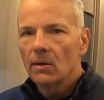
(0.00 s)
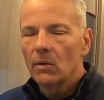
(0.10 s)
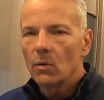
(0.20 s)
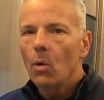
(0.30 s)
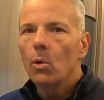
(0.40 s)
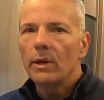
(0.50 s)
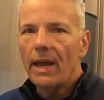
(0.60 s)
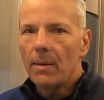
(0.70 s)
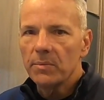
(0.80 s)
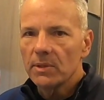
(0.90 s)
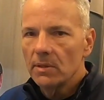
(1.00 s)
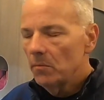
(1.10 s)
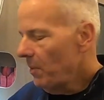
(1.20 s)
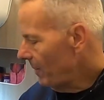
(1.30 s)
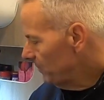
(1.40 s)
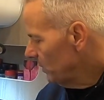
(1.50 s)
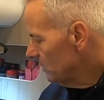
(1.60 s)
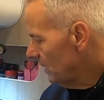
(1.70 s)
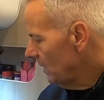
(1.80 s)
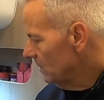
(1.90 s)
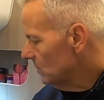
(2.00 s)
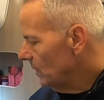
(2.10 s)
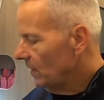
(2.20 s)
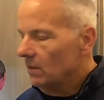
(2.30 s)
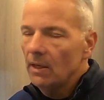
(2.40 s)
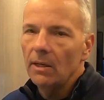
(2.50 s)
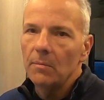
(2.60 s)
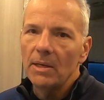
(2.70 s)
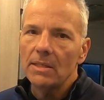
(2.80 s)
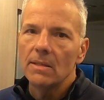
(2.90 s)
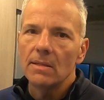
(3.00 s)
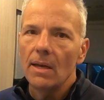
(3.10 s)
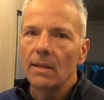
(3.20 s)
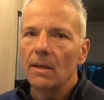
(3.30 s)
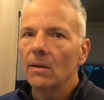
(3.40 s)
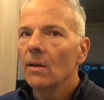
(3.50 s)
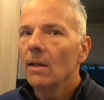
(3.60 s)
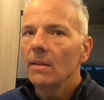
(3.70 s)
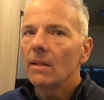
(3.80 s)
or hole caps. You pop those in, this way you don't get any mess inside there.